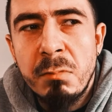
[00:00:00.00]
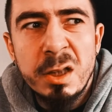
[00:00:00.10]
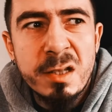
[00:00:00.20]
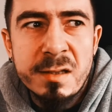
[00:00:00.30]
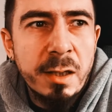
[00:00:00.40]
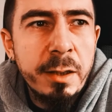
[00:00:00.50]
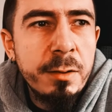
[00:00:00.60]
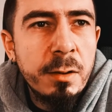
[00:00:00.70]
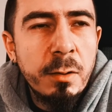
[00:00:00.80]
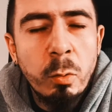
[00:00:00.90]
a
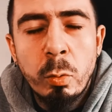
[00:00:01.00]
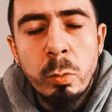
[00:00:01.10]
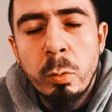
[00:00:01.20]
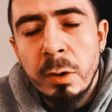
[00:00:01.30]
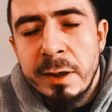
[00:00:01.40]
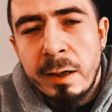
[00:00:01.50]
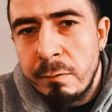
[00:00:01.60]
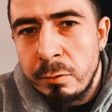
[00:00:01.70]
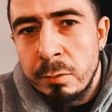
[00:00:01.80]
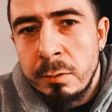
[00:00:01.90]
designer, what
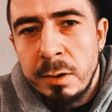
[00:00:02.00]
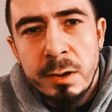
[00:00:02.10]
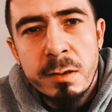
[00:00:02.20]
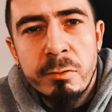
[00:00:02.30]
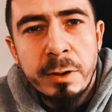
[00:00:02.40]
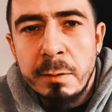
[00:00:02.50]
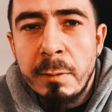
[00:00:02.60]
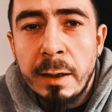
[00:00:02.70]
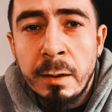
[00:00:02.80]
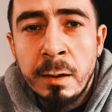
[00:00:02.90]
have you. It doesn't really
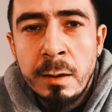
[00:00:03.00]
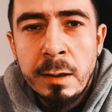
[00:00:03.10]
matter.